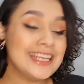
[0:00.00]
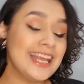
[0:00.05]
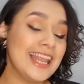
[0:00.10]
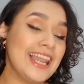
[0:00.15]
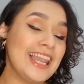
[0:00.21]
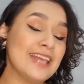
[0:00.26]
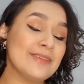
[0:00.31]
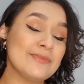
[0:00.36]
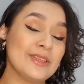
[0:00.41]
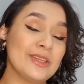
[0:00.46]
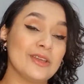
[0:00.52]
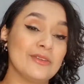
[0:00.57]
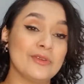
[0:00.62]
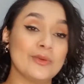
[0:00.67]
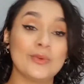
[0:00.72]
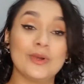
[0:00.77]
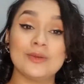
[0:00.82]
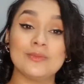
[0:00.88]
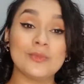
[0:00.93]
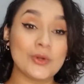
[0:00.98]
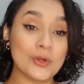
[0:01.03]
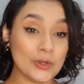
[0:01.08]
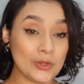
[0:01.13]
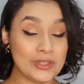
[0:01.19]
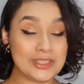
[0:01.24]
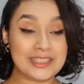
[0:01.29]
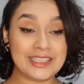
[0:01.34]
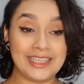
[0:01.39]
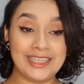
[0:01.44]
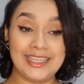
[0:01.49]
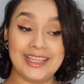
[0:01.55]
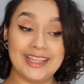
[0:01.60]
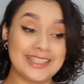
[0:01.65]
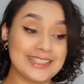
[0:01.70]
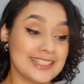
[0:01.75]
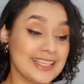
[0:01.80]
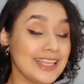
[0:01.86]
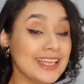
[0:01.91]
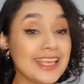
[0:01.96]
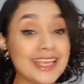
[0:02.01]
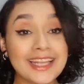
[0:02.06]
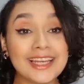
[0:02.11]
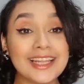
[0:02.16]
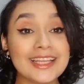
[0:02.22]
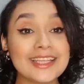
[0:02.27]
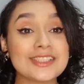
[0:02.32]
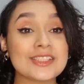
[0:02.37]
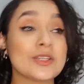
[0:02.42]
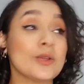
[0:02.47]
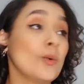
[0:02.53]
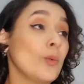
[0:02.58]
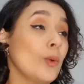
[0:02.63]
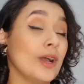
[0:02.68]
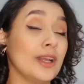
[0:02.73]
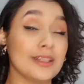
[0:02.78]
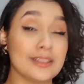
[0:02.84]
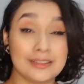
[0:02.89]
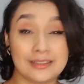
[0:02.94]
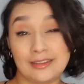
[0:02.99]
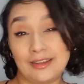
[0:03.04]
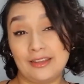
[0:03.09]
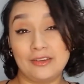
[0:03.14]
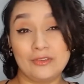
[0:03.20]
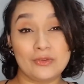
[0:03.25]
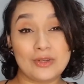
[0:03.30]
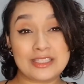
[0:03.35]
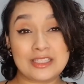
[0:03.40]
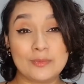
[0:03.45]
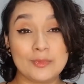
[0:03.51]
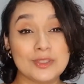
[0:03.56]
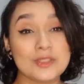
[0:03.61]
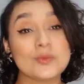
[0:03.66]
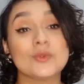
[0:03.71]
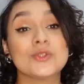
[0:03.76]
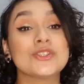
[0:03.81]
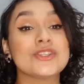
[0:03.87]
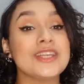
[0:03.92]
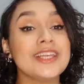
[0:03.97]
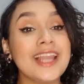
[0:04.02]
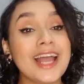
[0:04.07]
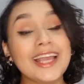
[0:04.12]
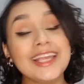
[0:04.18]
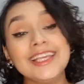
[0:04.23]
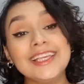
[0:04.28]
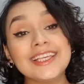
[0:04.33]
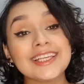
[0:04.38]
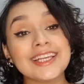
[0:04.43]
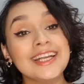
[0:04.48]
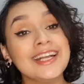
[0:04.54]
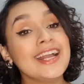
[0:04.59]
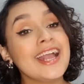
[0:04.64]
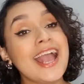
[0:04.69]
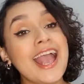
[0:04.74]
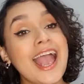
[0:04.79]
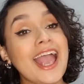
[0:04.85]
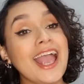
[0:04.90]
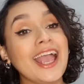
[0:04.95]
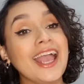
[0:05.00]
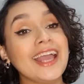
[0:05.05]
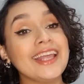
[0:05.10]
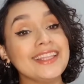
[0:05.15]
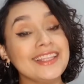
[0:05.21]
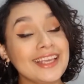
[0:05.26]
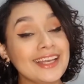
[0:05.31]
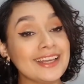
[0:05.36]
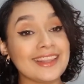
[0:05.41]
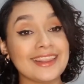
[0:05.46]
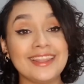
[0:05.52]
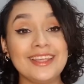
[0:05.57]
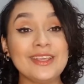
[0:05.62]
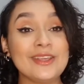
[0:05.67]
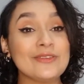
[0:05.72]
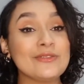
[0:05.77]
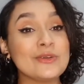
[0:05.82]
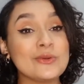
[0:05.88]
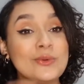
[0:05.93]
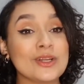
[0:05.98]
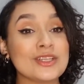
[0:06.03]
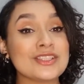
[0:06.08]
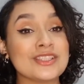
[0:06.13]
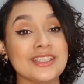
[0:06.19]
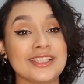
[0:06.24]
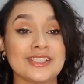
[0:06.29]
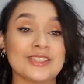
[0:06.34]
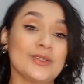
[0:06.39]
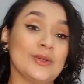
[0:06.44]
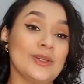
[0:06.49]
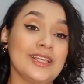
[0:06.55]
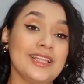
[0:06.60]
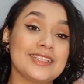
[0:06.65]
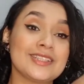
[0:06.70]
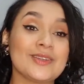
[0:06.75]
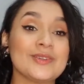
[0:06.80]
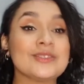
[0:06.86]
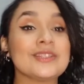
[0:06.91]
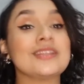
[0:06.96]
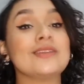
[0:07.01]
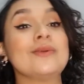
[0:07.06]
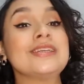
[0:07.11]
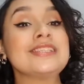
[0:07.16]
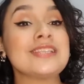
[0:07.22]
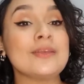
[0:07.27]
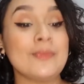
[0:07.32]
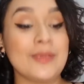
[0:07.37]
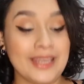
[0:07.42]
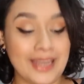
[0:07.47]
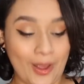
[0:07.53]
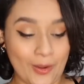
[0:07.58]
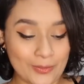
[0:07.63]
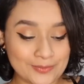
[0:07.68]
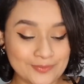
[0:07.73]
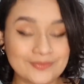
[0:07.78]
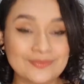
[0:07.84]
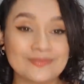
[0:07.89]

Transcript: let me know if you want more content like this in English. What kind of recipes would you like? And yeah, thank you for watching. So let's get to the recipe now.